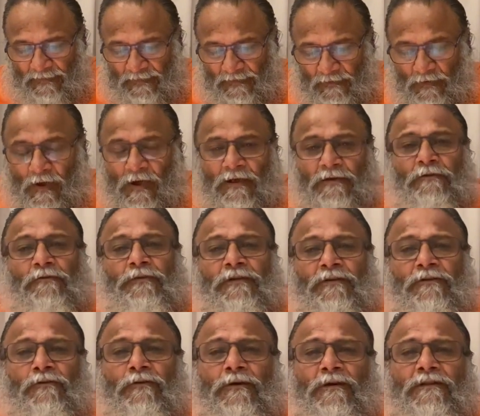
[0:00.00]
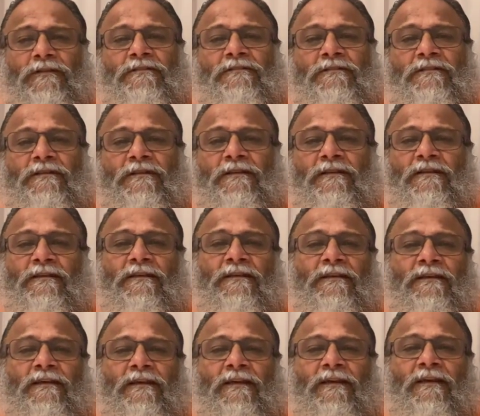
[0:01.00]
So are you ignorance
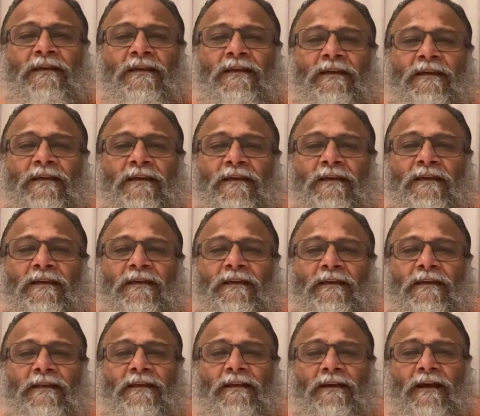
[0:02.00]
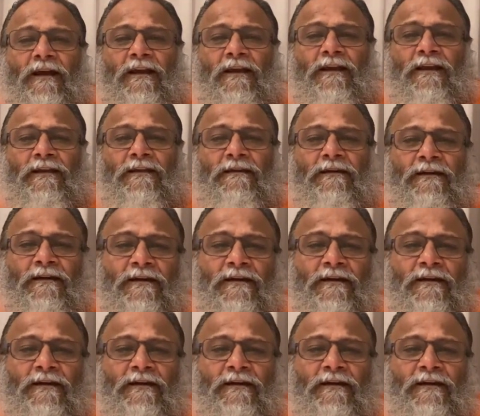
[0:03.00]
incarnate,